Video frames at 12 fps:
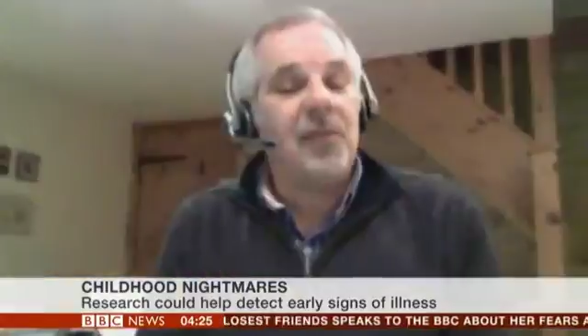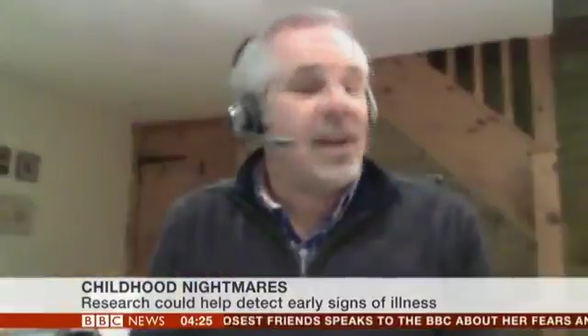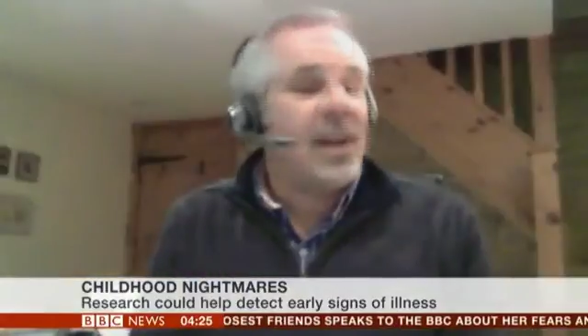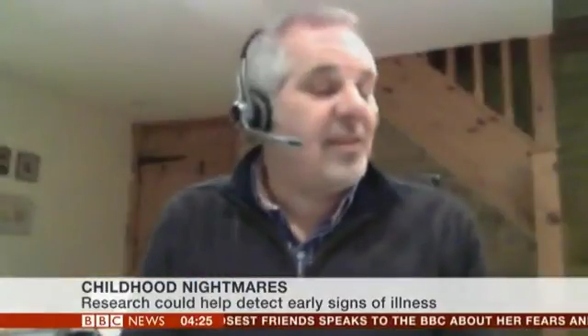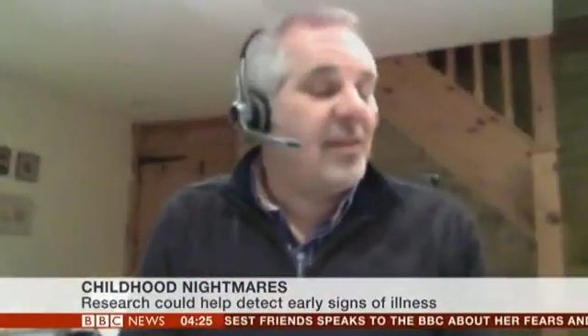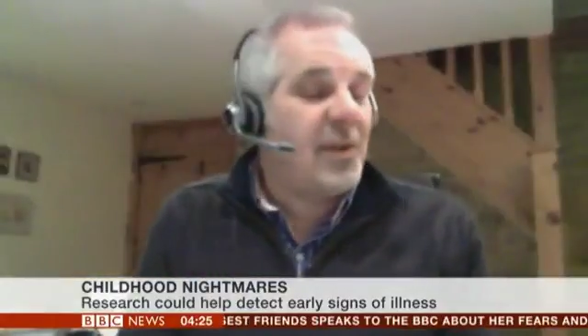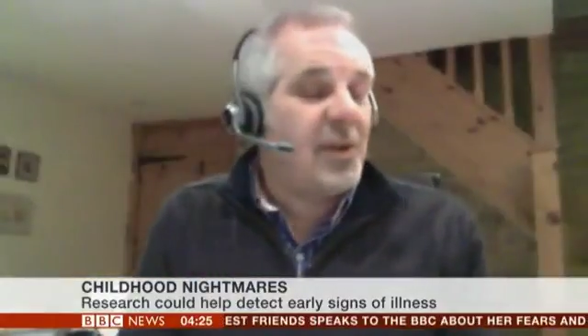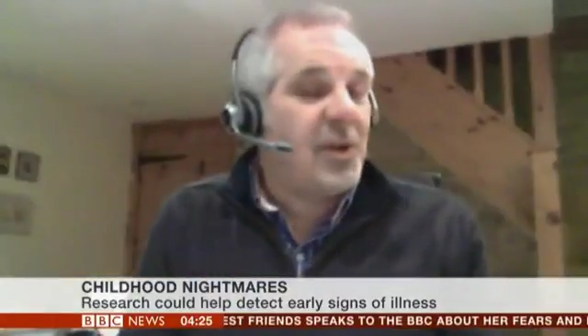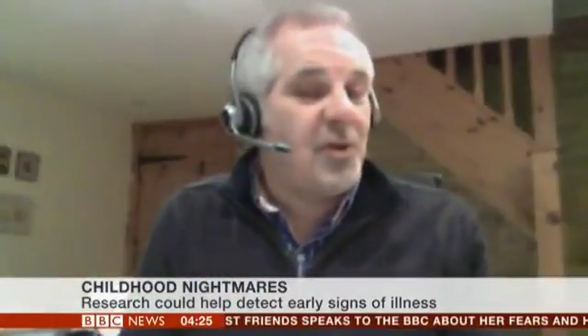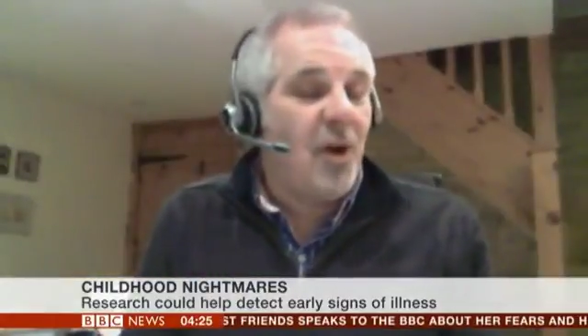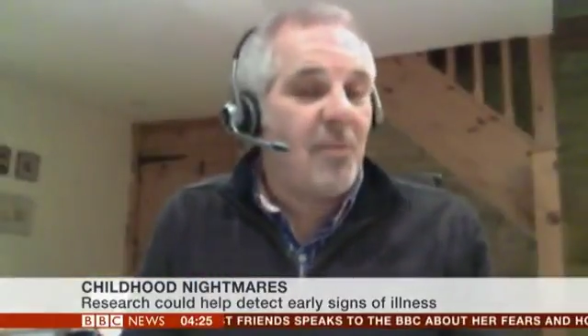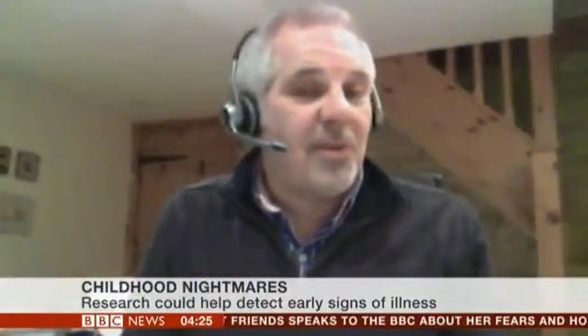relatively
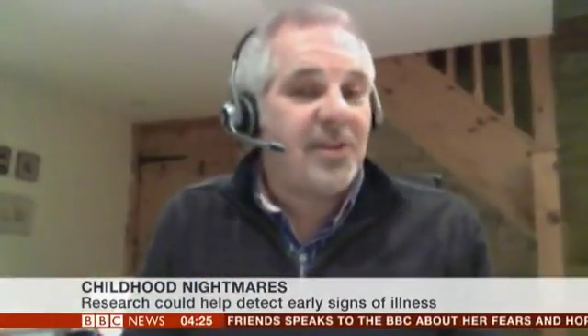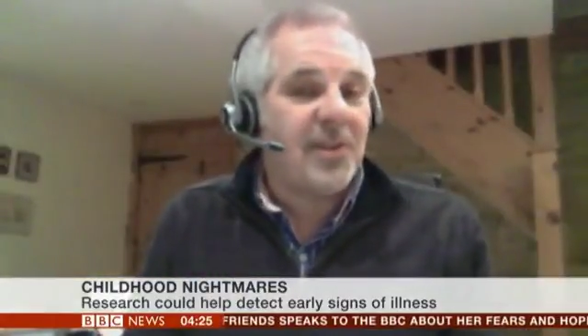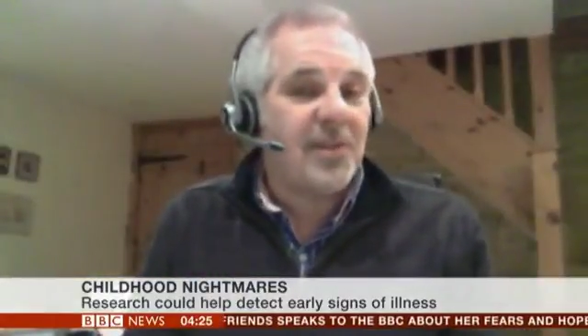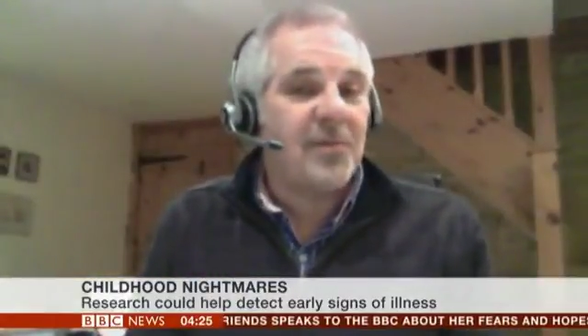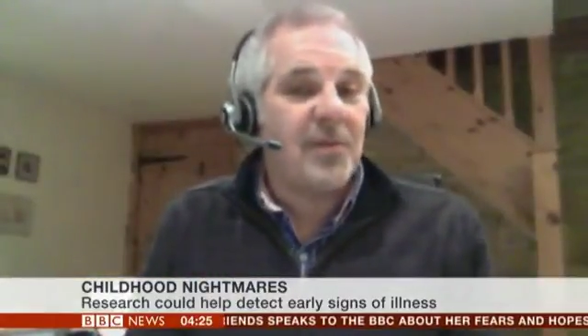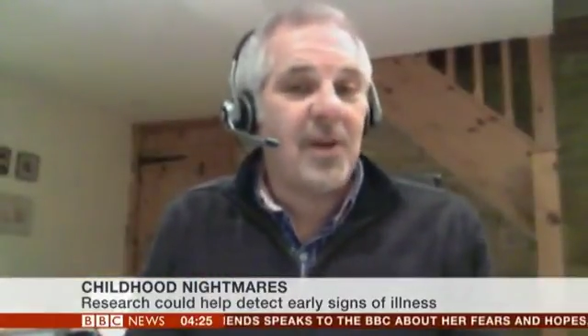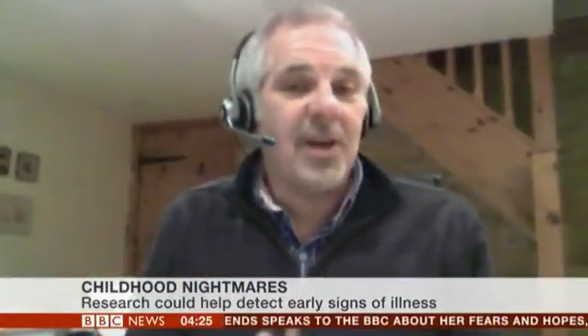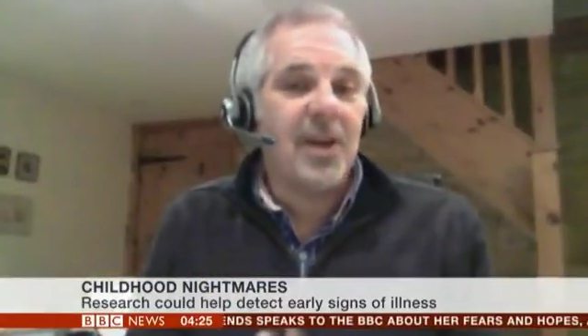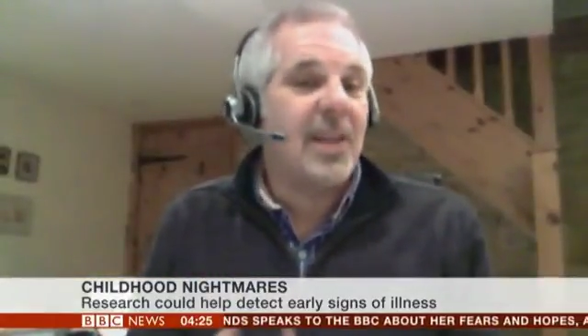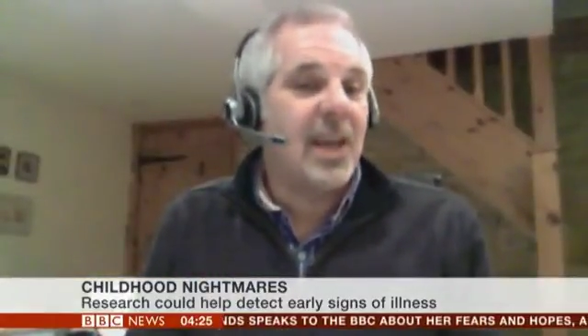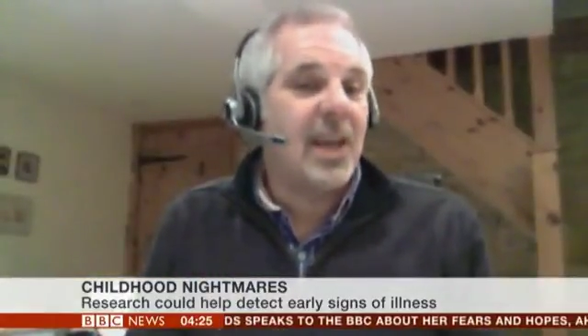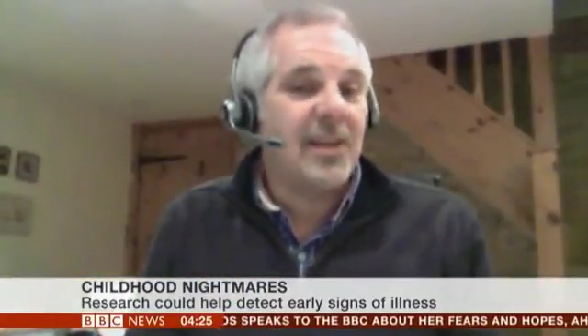normative uh,
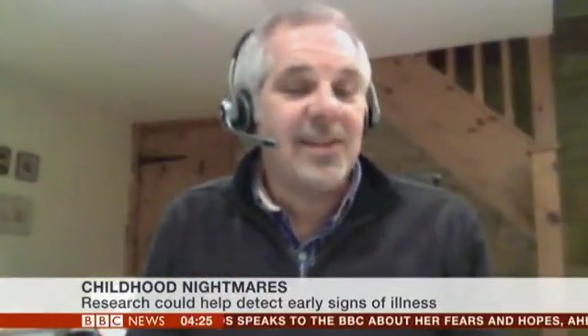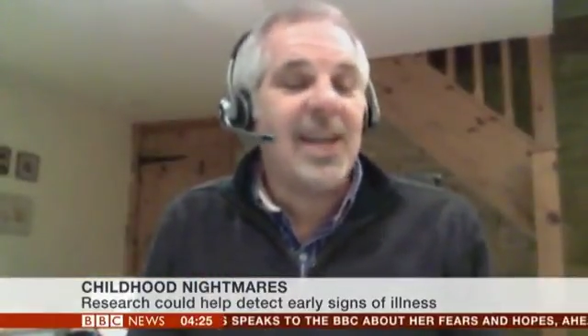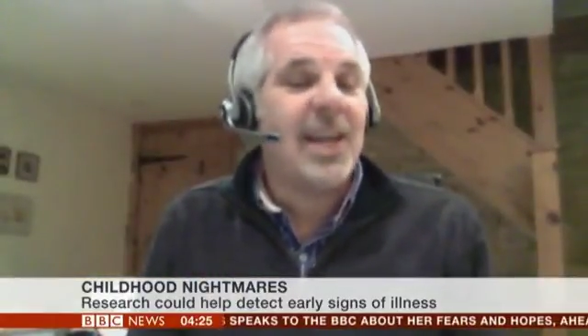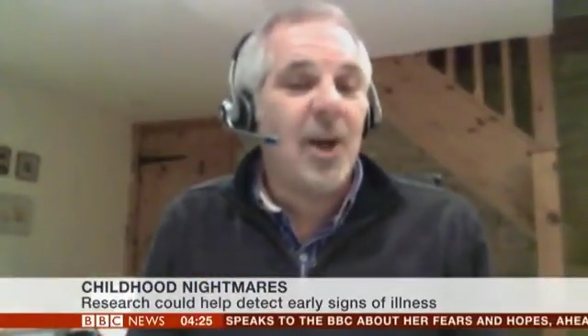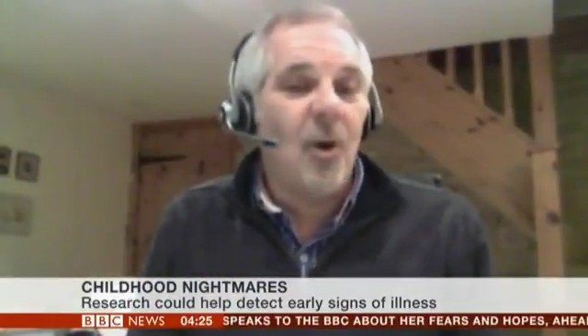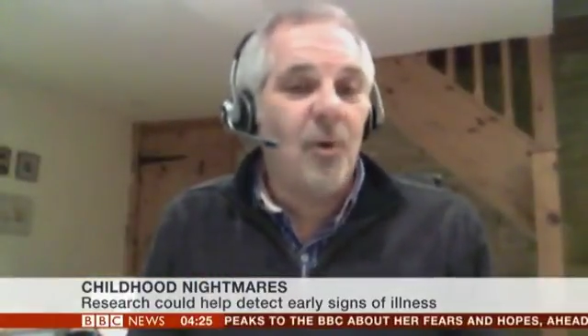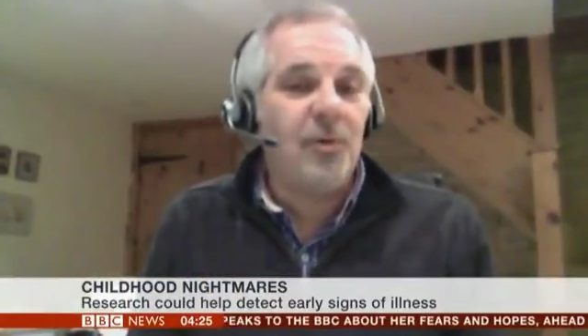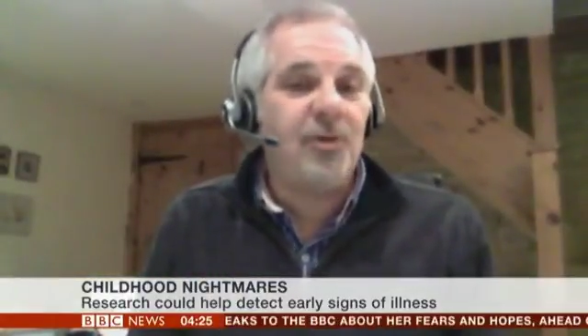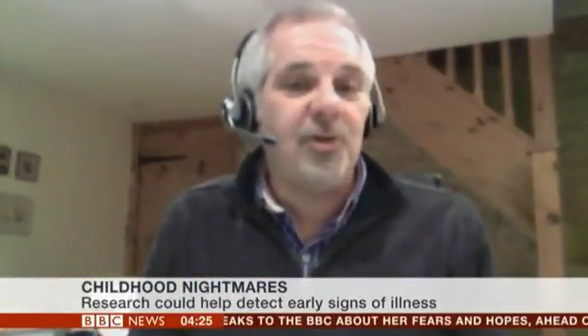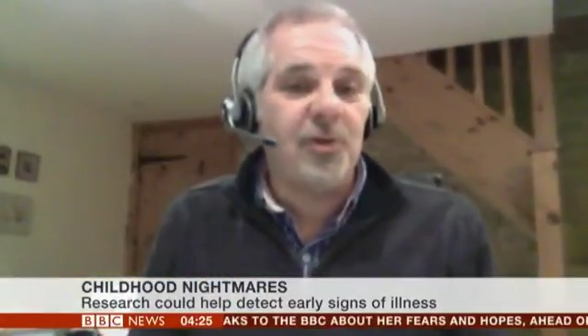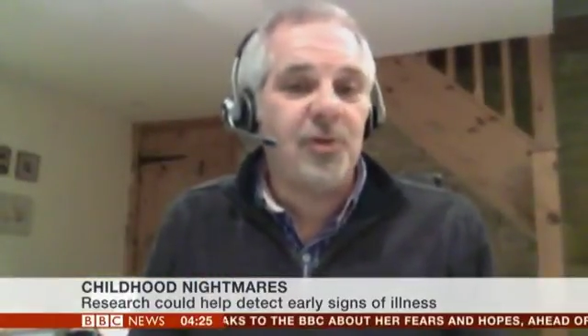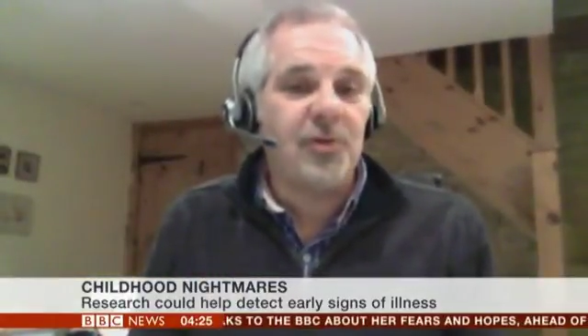that nearly all
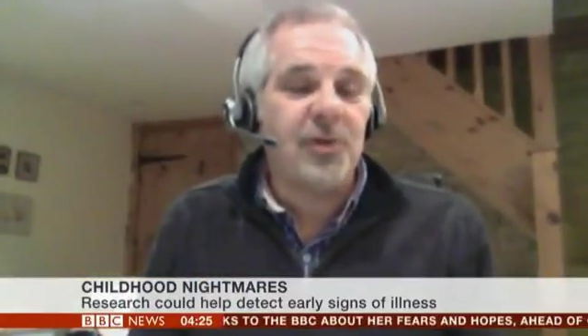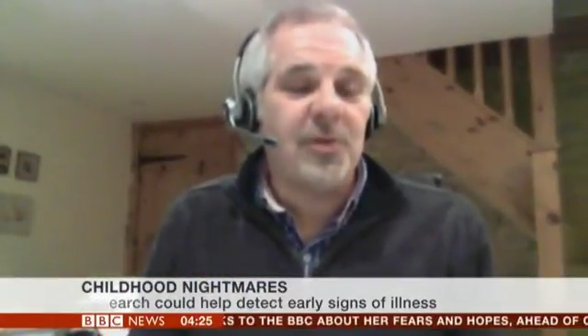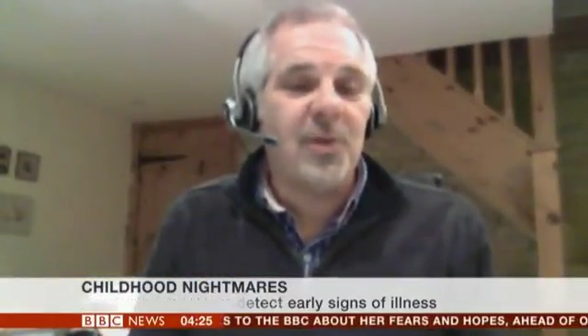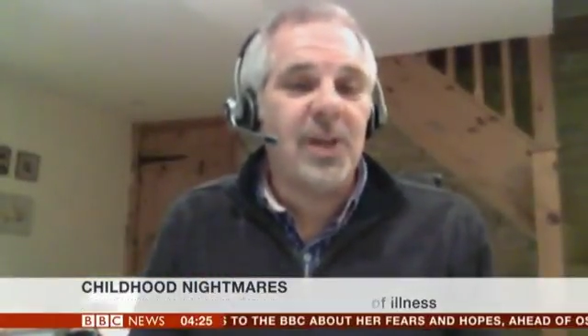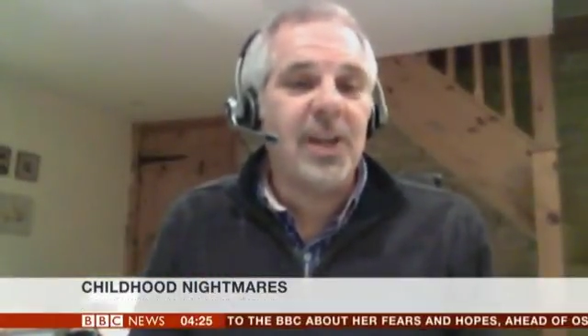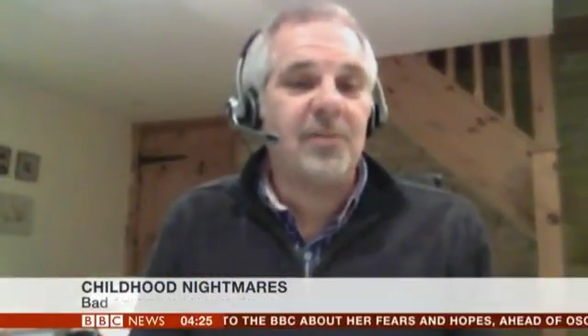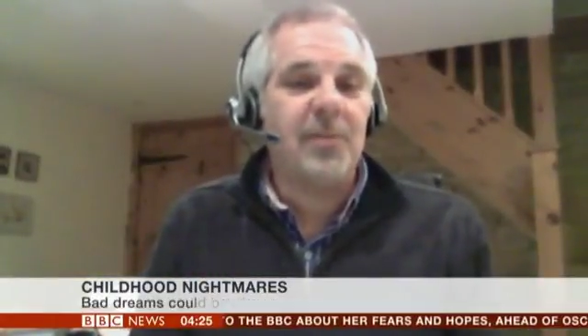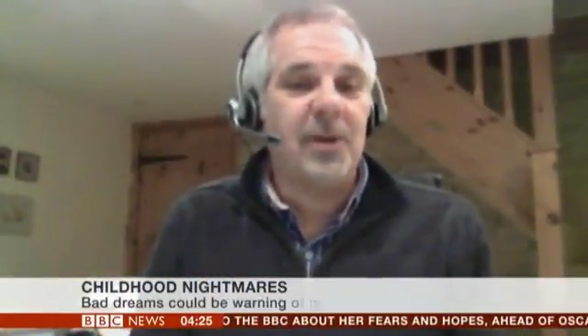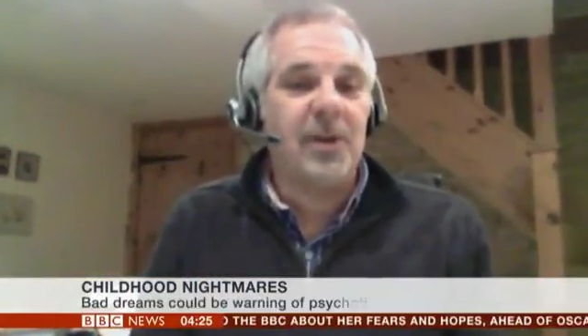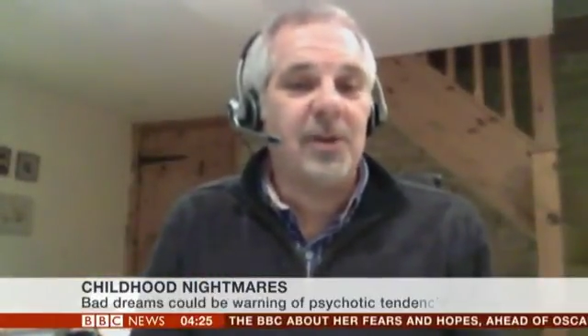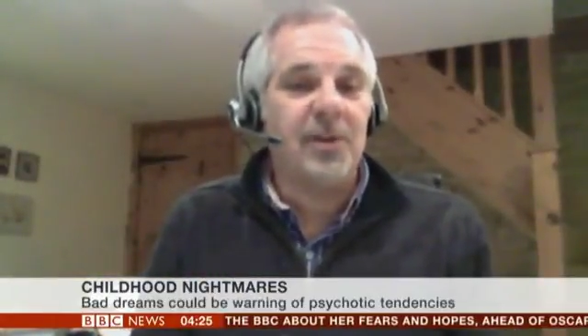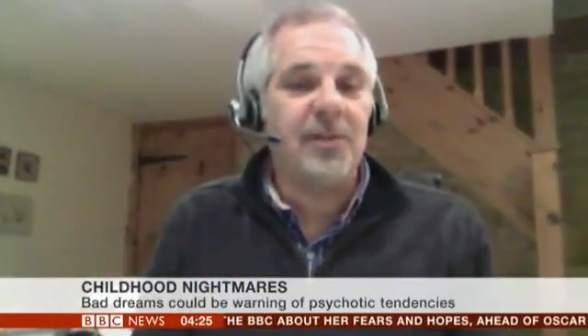children will experience